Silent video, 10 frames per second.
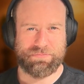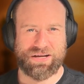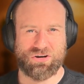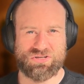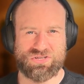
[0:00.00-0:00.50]

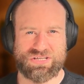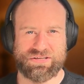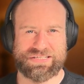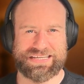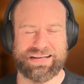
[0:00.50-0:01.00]
because
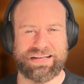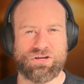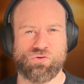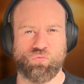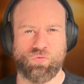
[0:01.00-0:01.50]

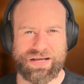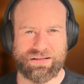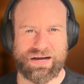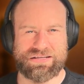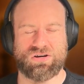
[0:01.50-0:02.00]
suddenly you
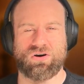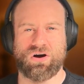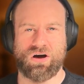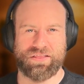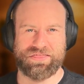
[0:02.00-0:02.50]
realize,
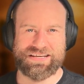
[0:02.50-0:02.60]
oh,